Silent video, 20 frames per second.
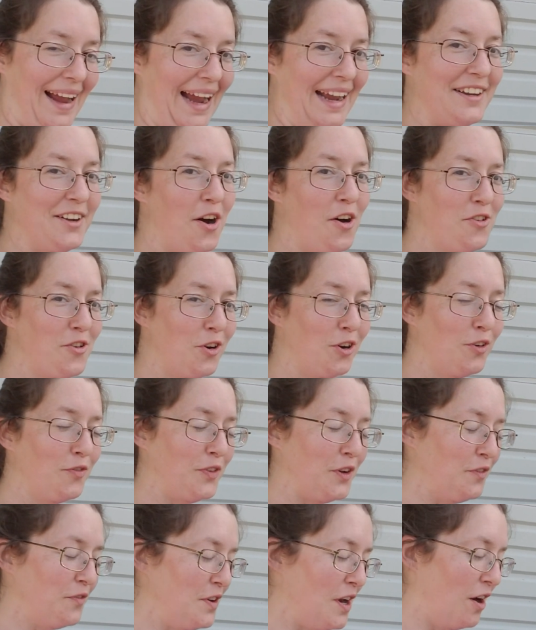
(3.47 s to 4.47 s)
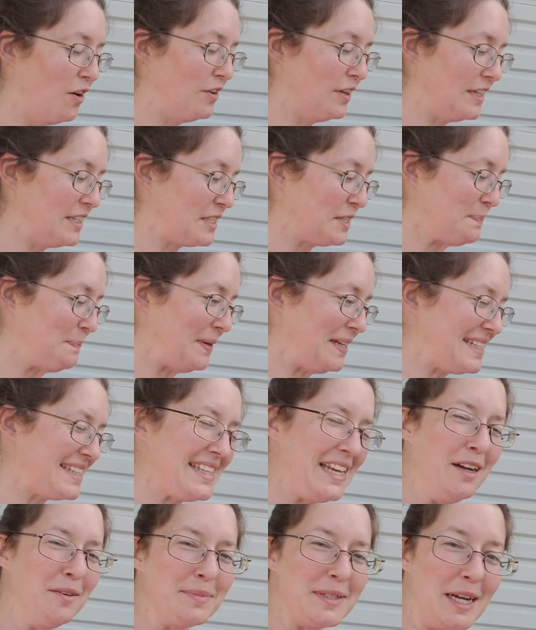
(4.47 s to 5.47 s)
I don't know if you've noticed, but
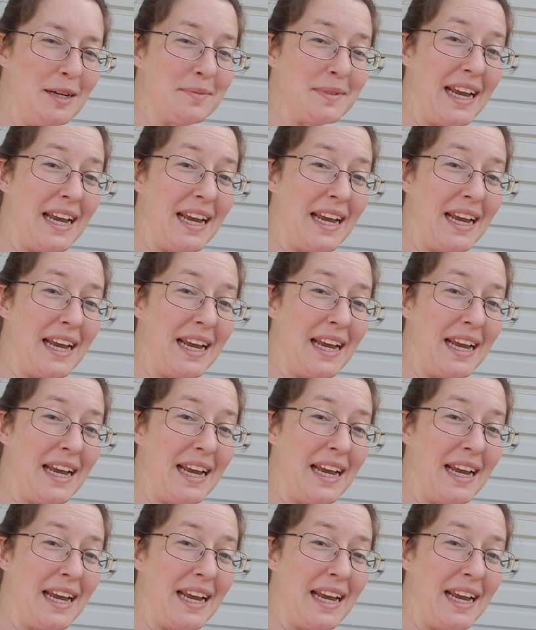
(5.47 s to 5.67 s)
sometimes